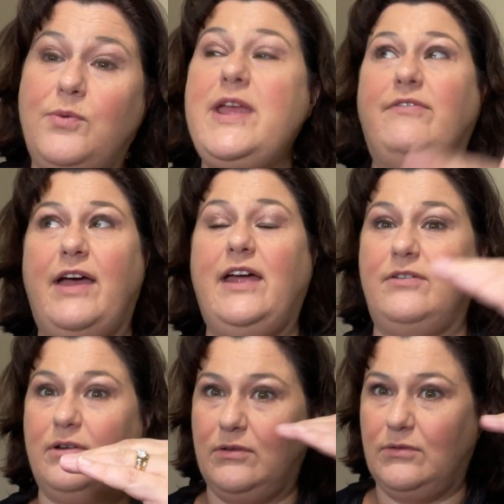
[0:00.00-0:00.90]
have had
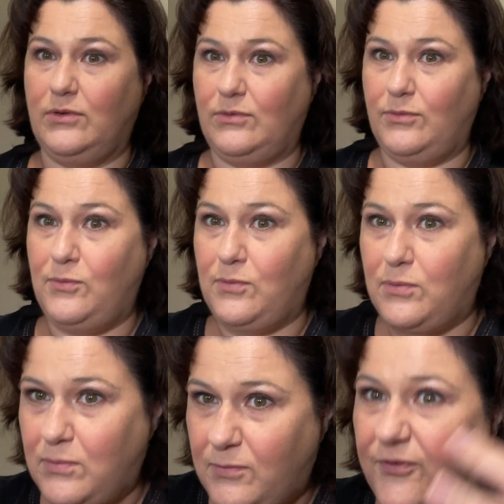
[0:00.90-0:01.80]

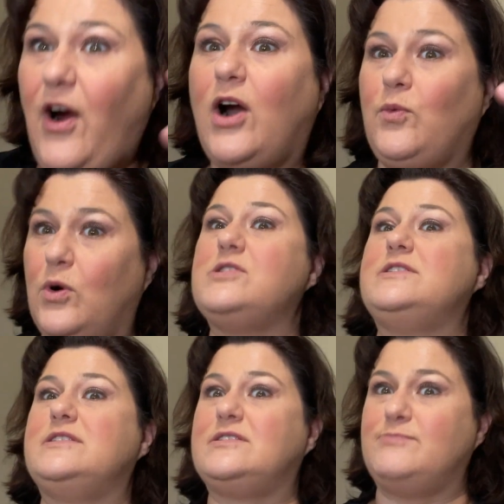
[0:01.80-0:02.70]
far worse
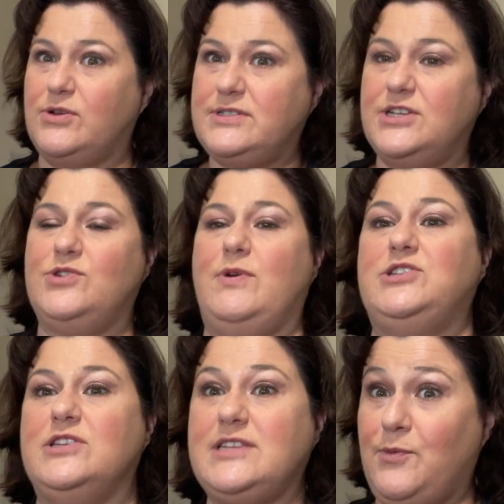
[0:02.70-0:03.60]
smoke
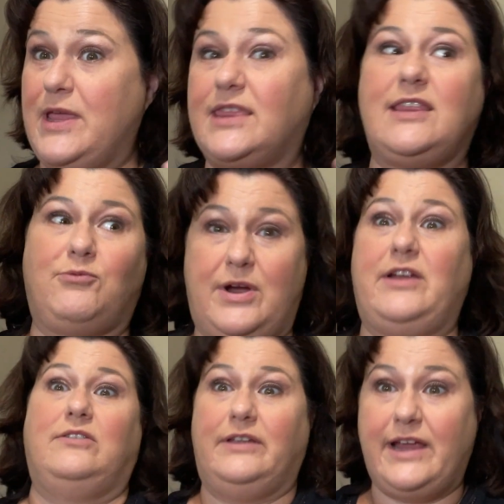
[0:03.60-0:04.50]
situations and we get them
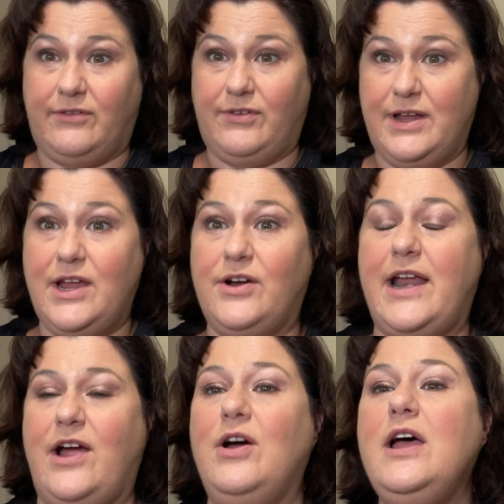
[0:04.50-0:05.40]
regularly every year
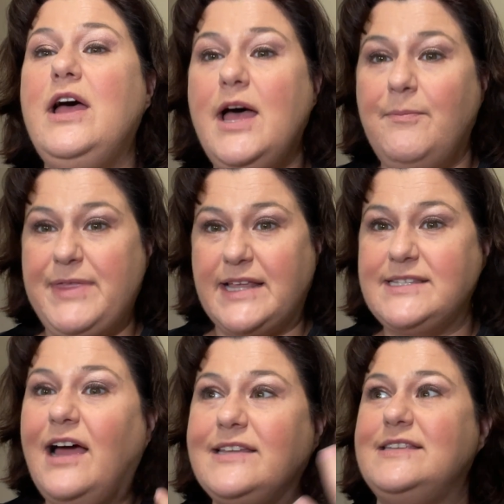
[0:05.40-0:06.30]
now but that's
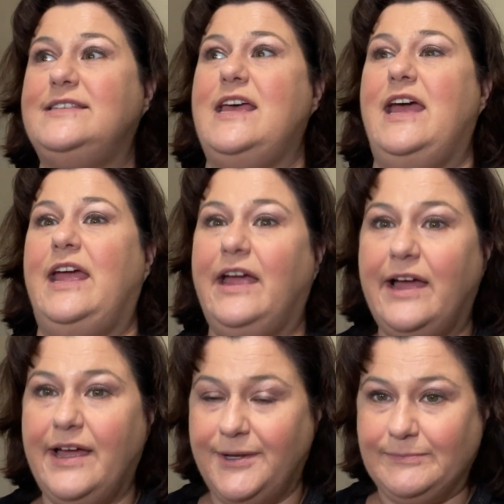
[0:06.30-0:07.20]
not to say
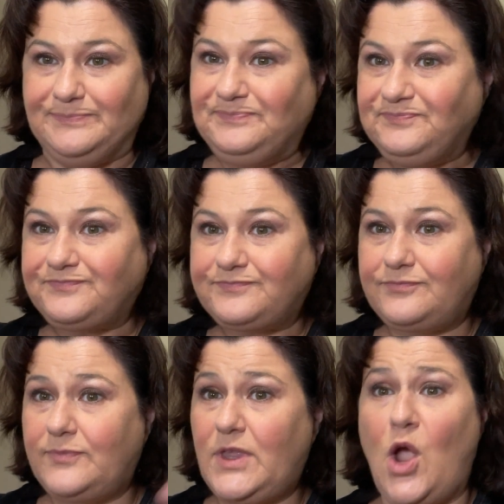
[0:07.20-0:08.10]
um,
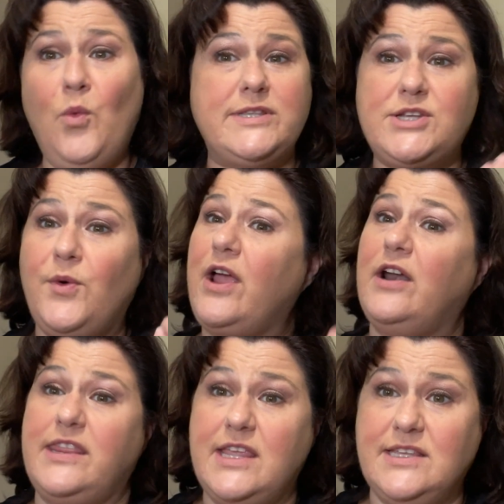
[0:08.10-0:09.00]
what's going on
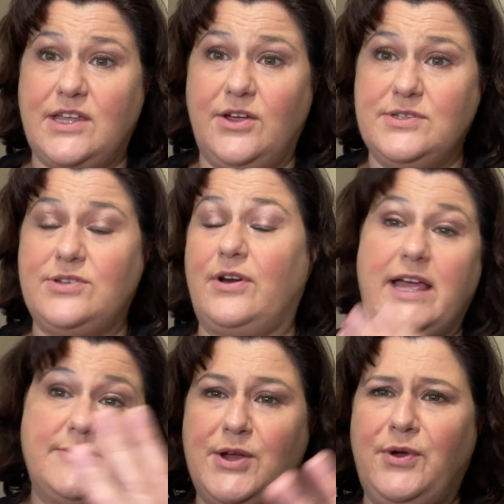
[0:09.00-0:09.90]
on the east coast or
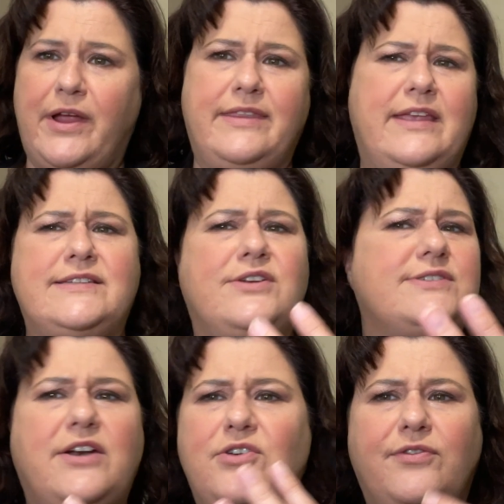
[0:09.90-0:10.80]
has been going on the east coast
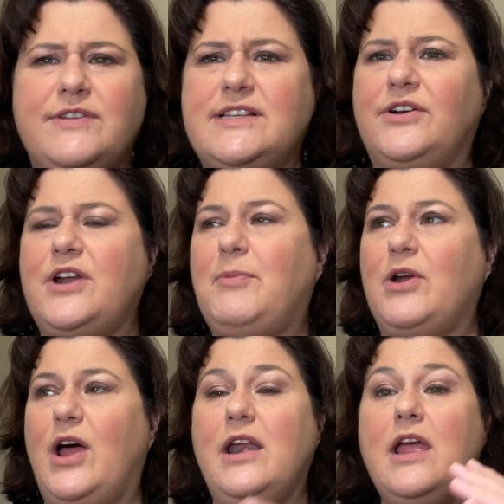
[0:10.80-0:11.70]
i don't know if it's cleared up or
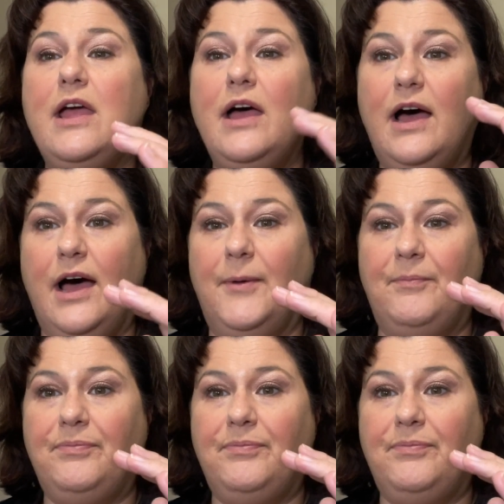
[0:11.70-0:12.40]
not um,